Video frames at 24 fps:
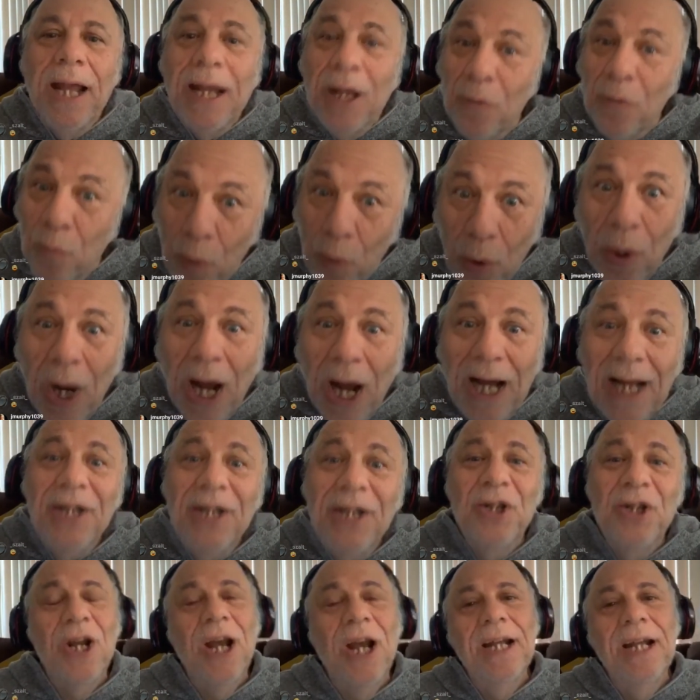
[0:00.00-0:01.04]
In
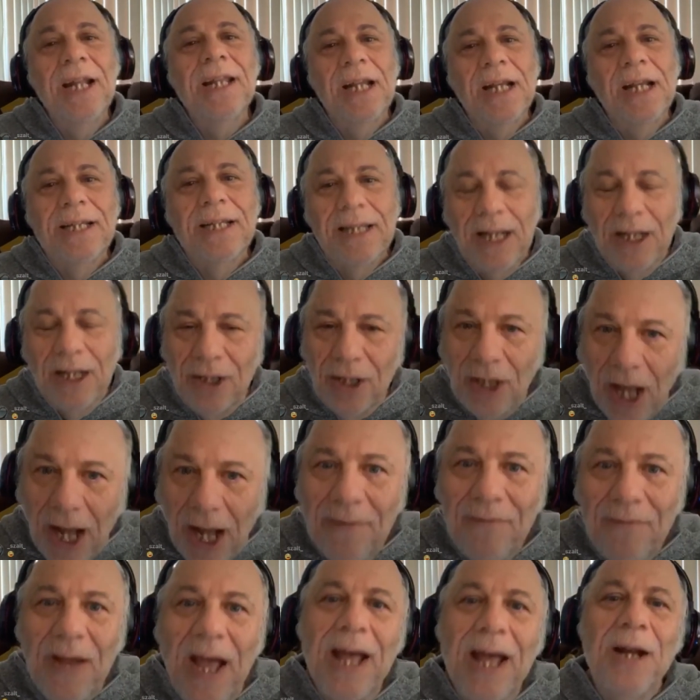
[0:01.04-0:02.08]
Wuhan, China, they sell
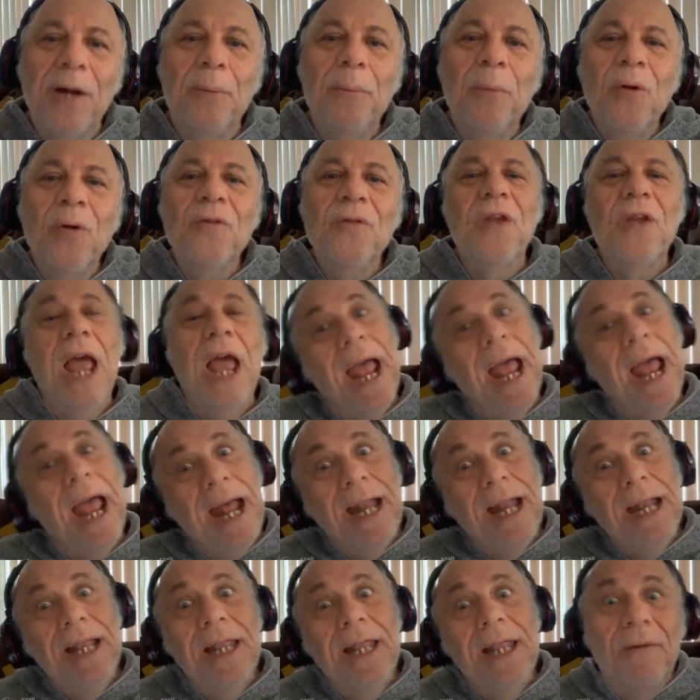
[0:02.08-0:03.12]
live animals,
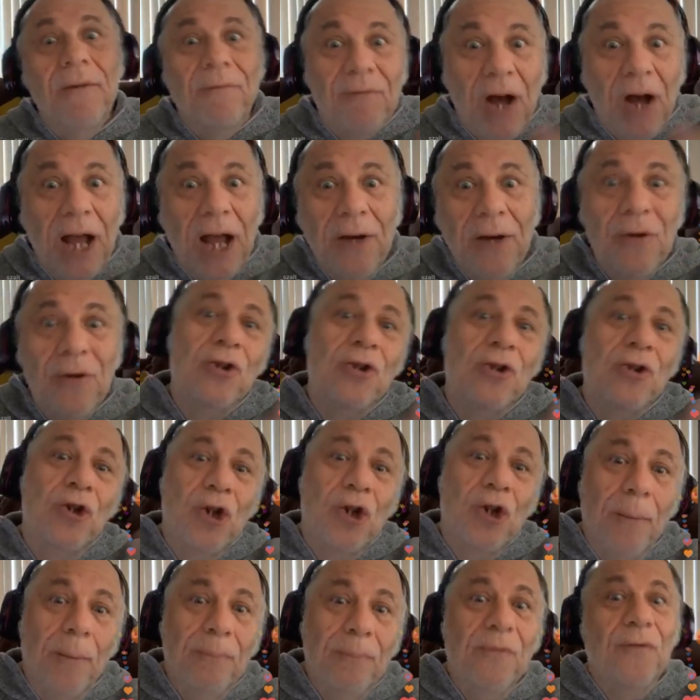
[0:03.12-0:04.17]
and the virus
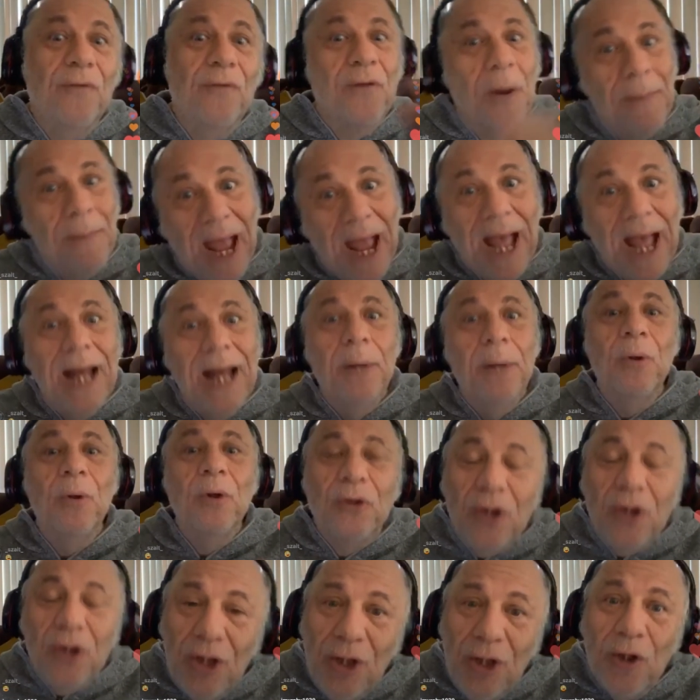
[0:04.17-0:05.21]
jumped from animal
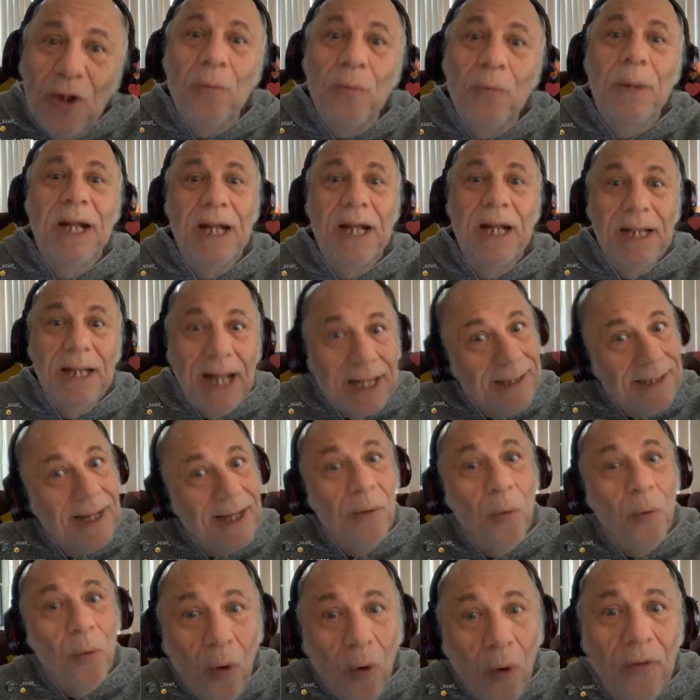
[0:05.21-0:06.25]
to human, and that's
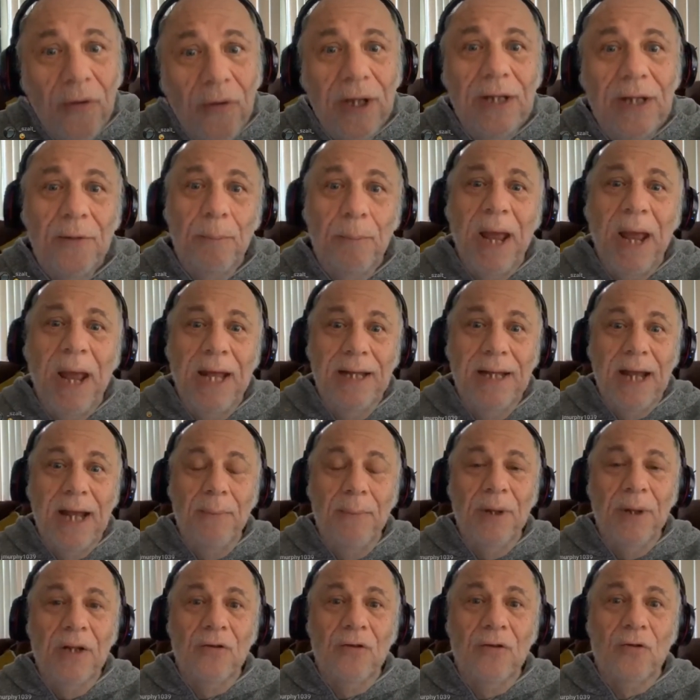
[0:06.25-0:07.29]
how all these
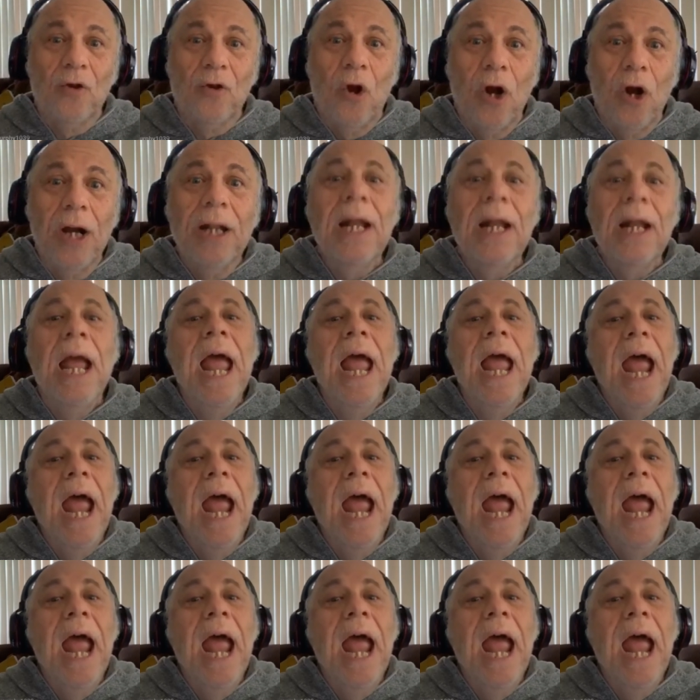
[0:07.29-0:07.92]
pandemics start.